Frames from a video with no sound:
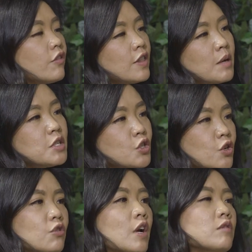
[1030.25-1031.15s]
for them to
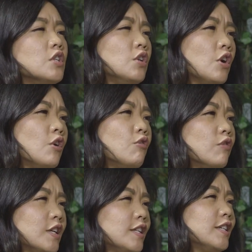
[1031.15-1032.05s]
turn around to
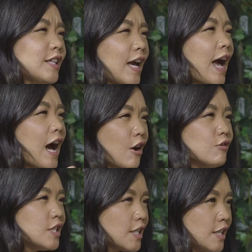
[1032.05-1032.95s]
know
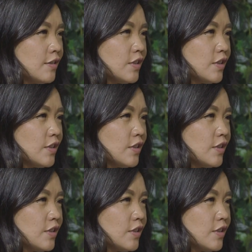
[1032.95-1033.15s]
how to